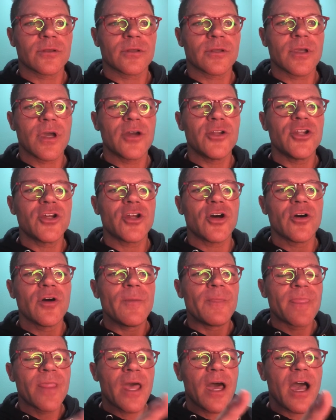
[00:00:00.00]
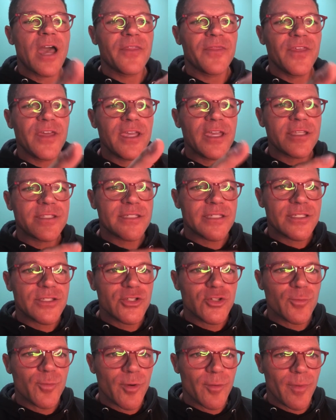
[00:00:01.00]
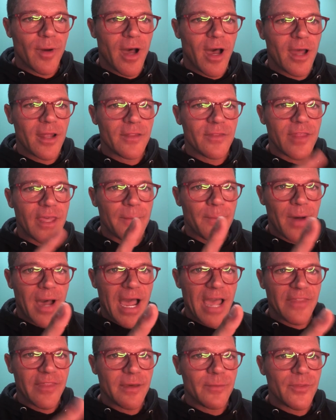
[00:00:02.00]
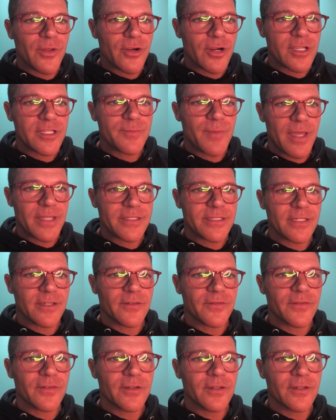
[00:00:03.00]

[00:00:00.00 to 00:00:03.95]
No. I think it's a super bot. They buy them. They're expensive.